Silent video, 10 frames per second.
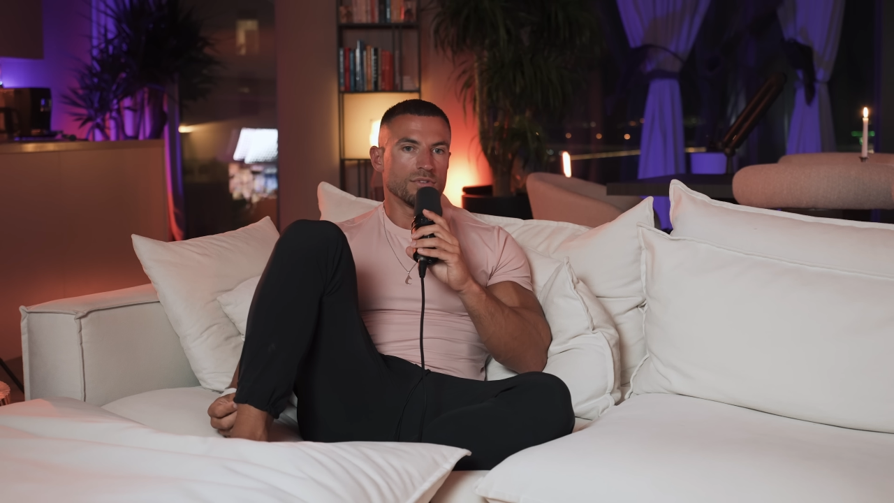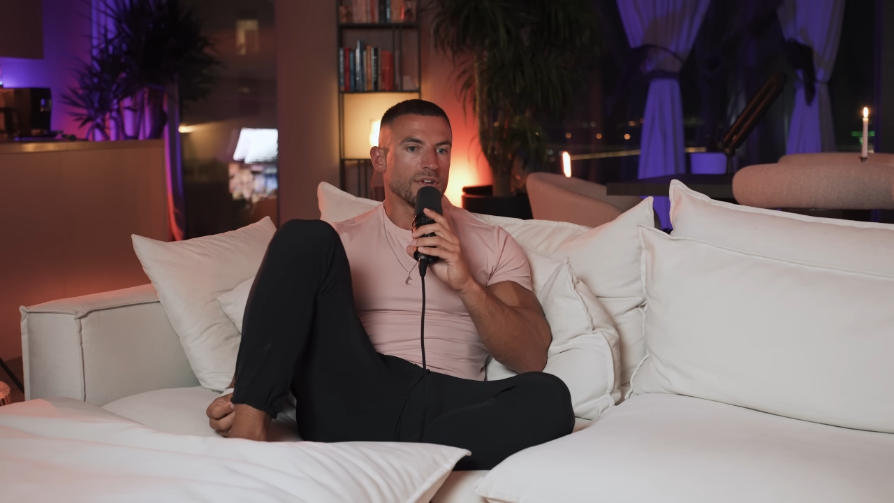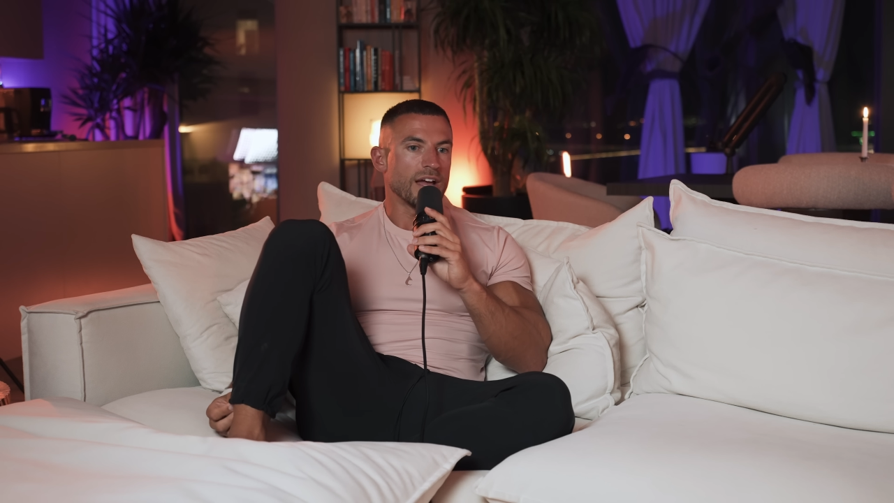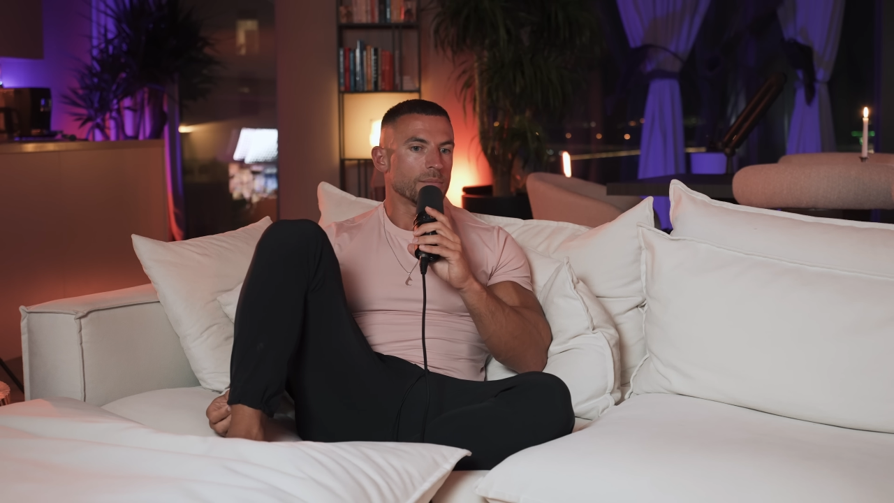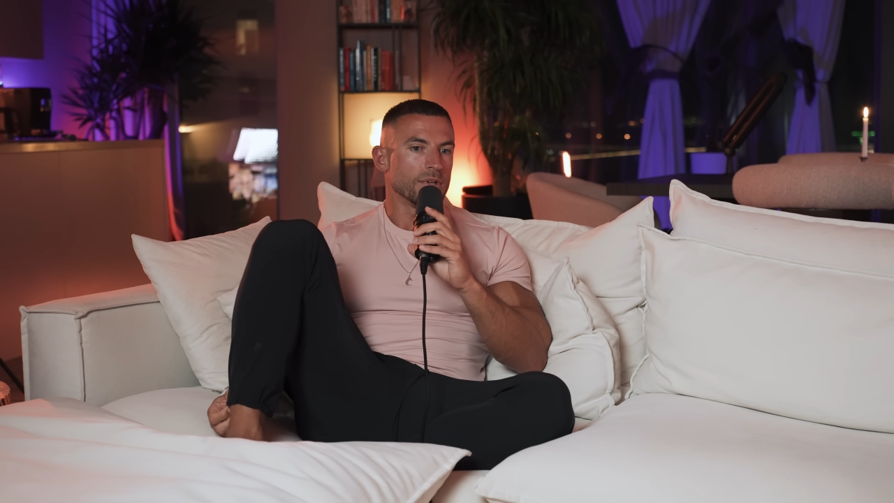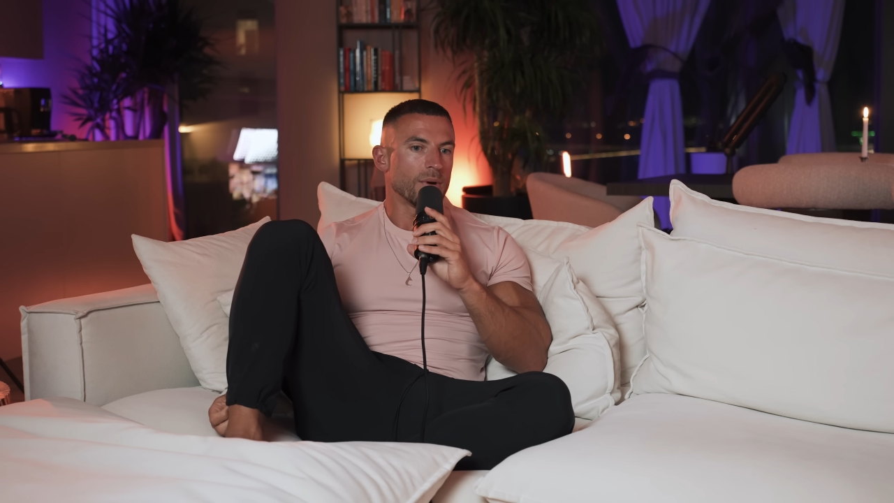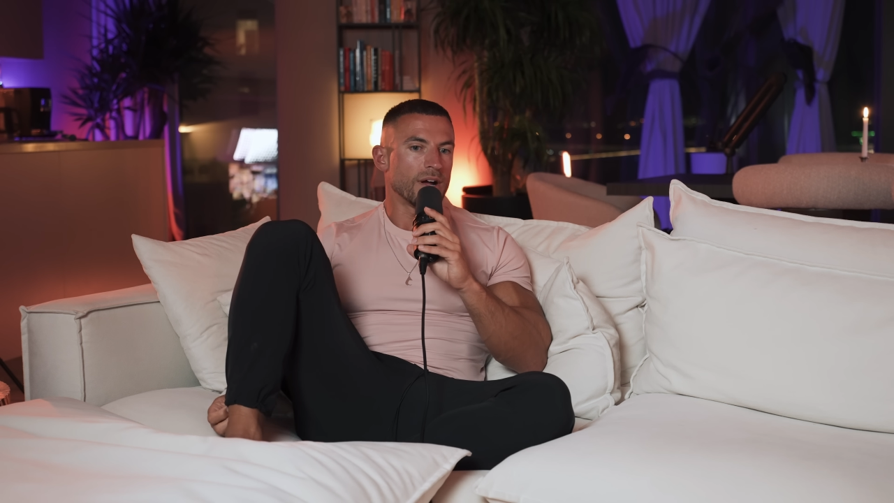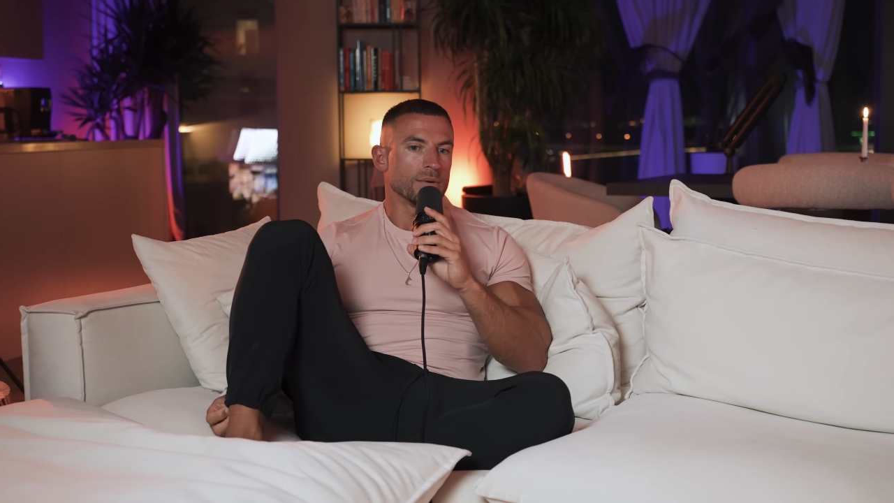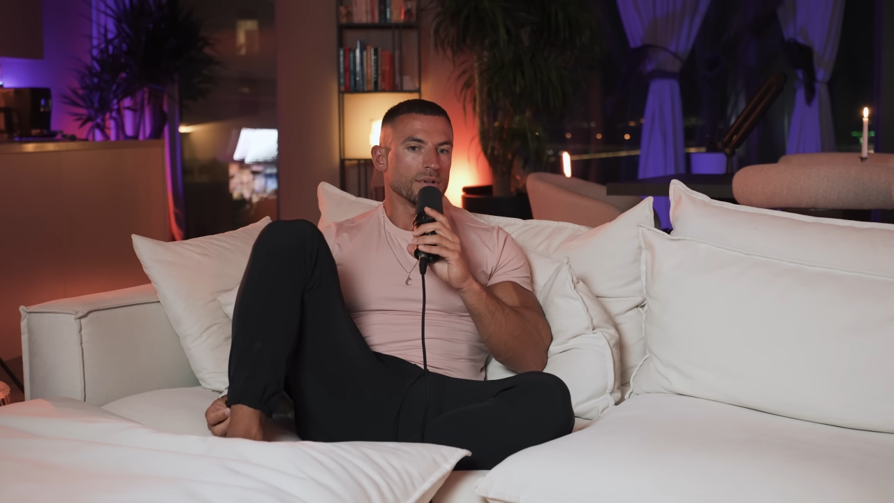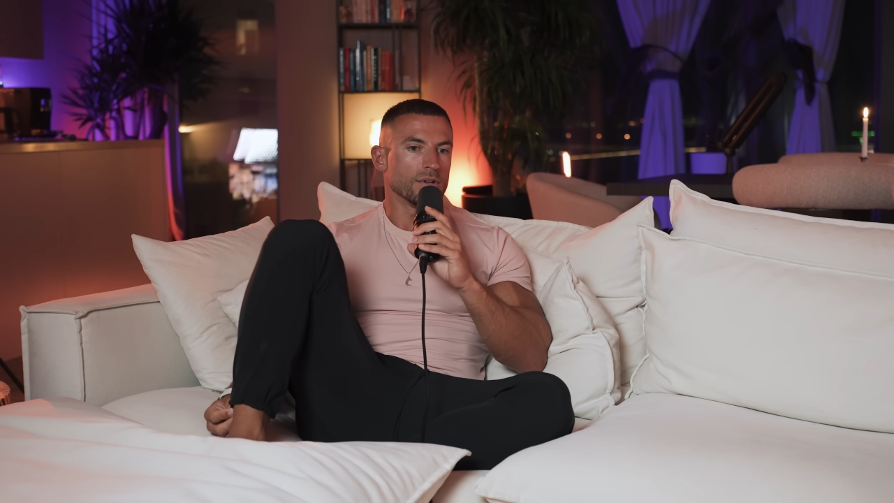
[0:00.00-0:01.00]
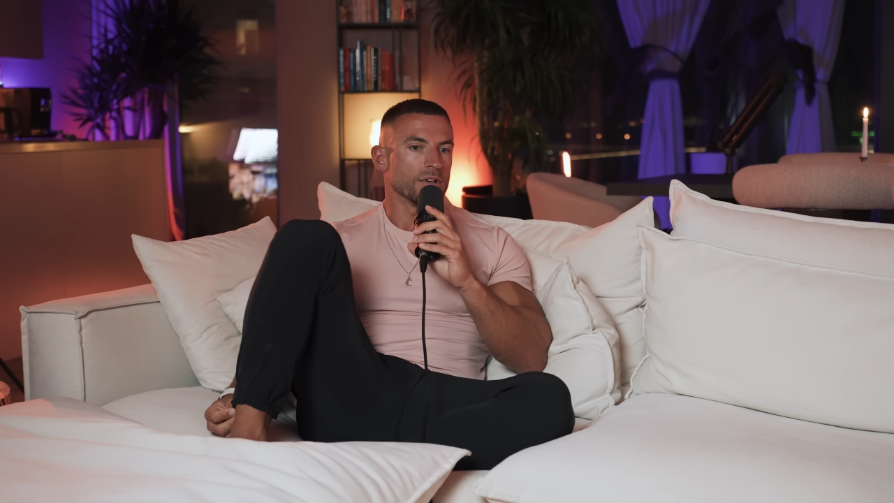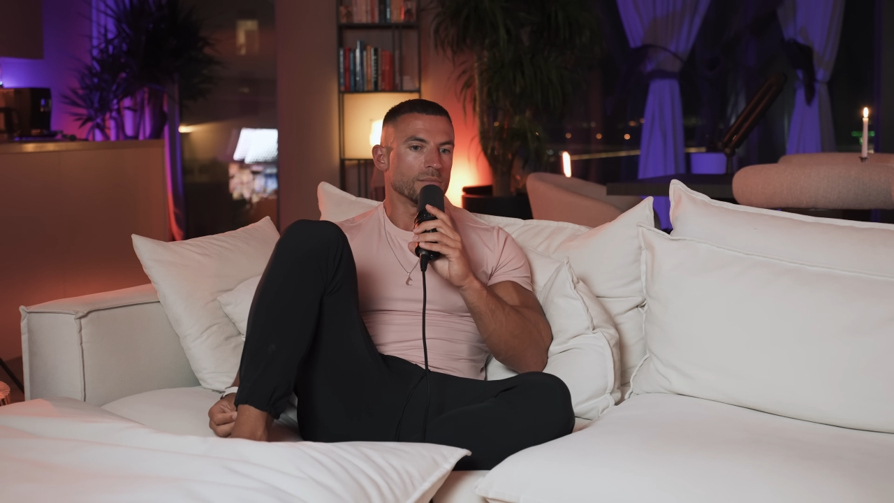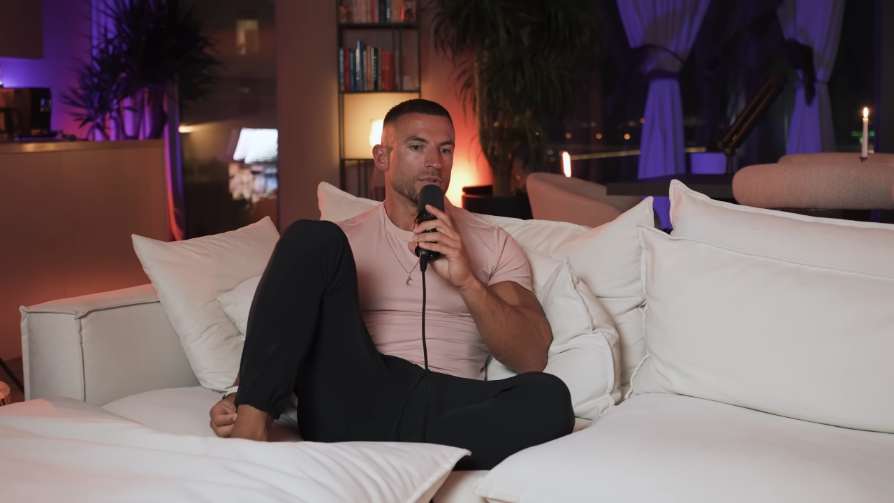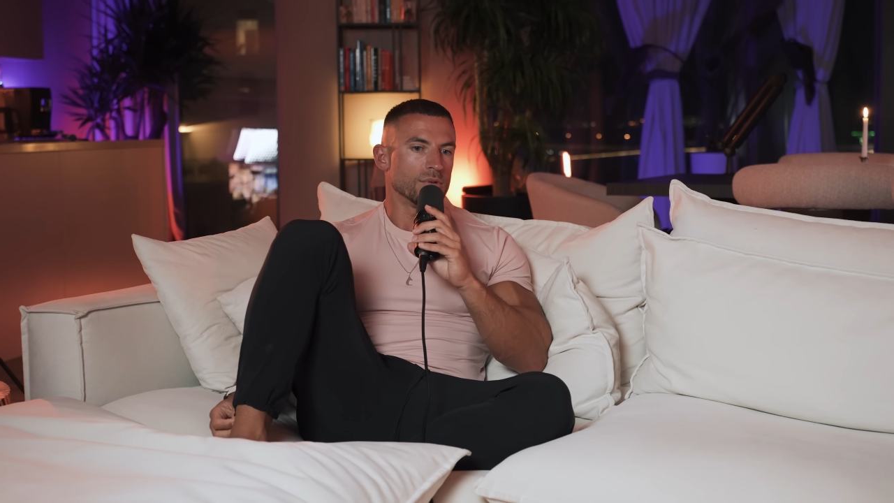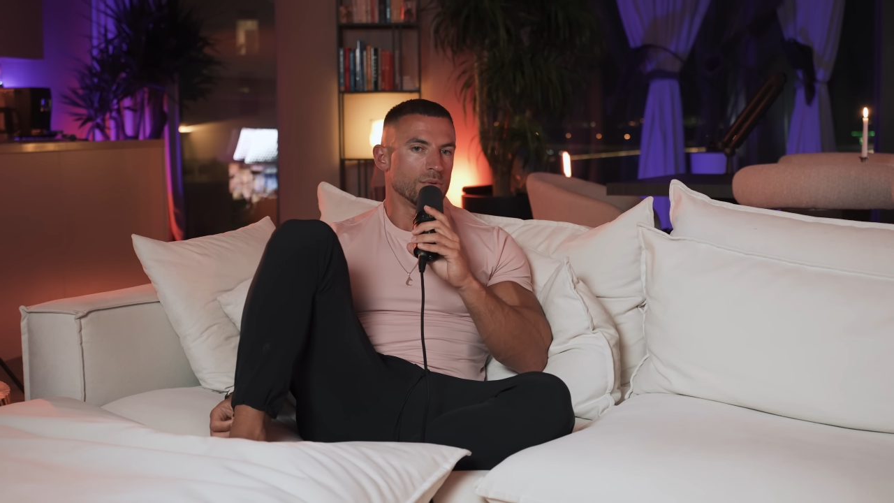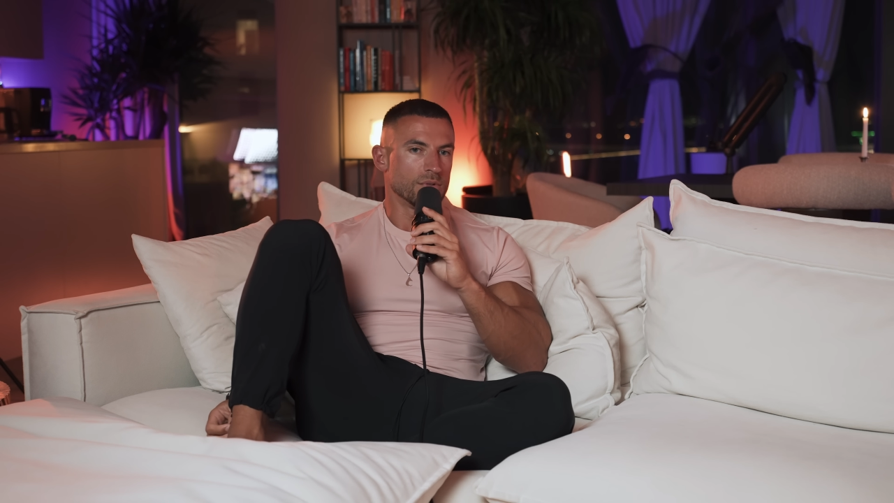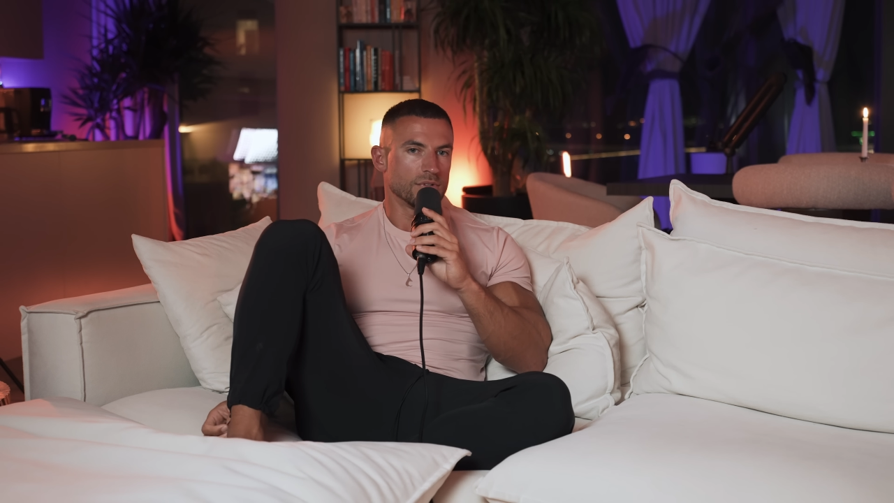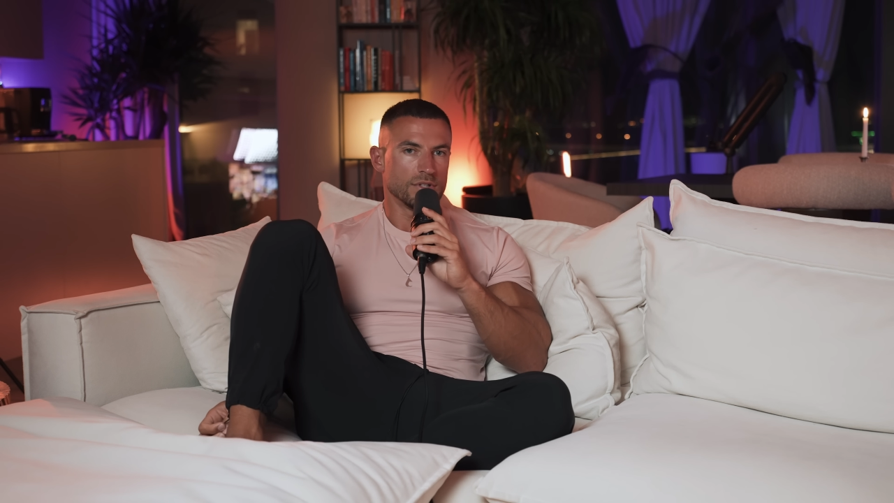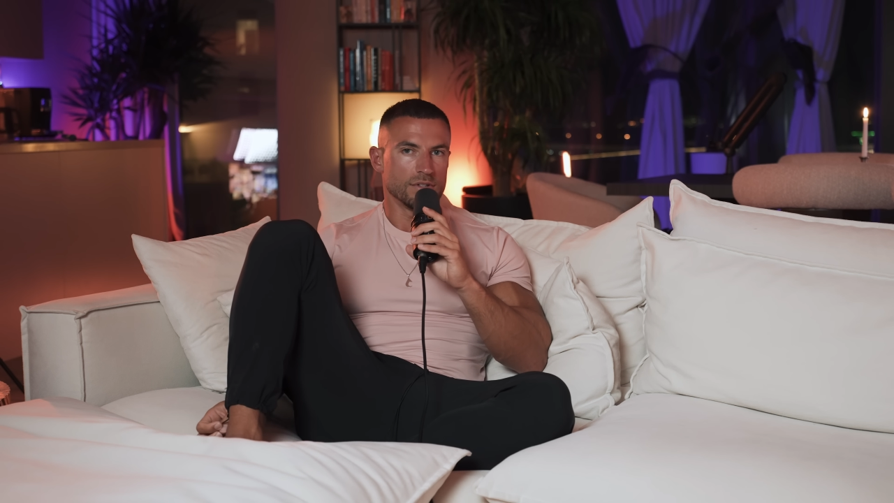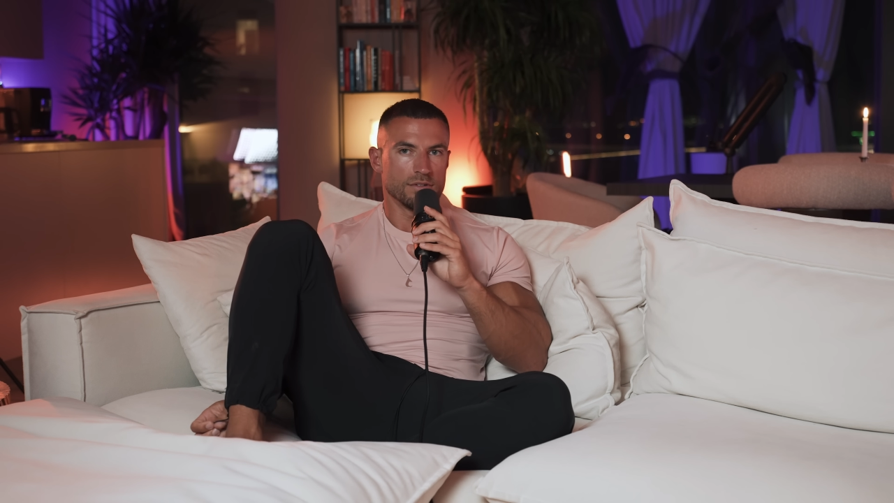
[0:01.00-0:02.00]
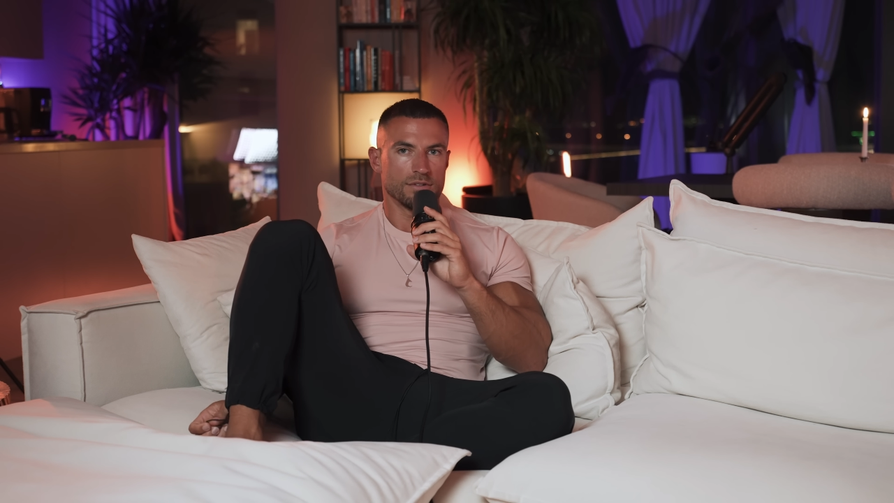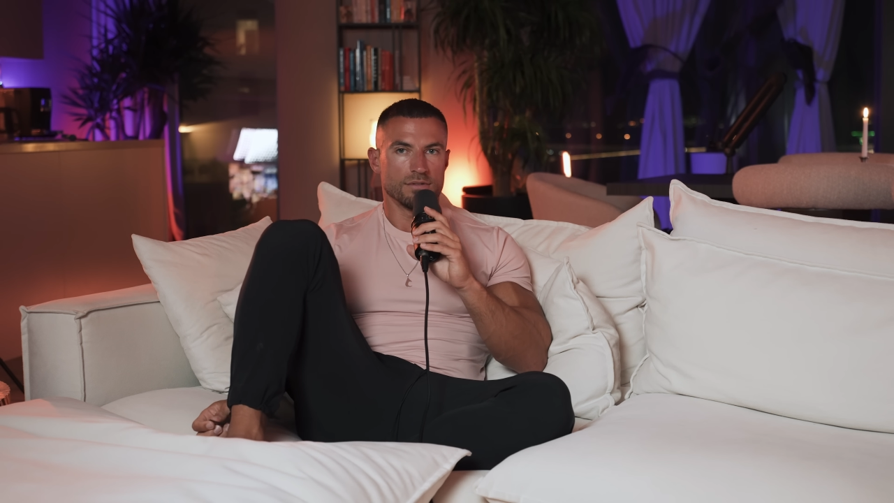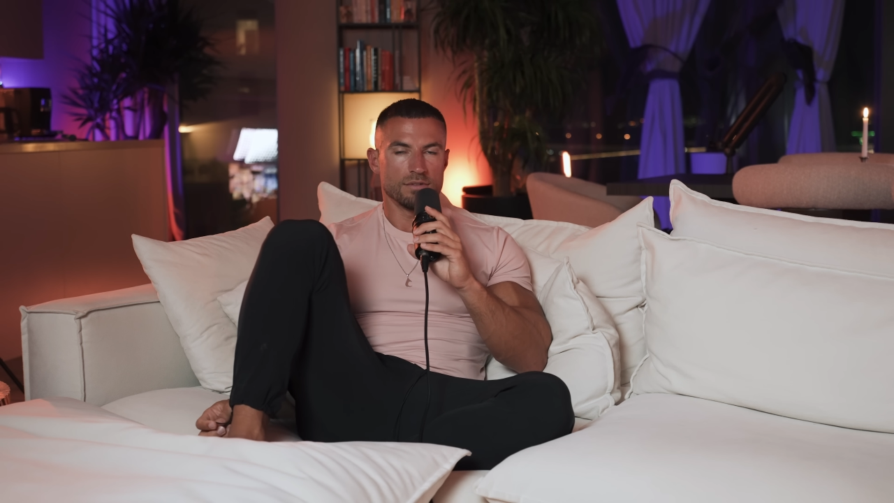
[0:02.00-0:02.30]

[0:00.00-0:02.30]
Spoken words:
help you out and look up to and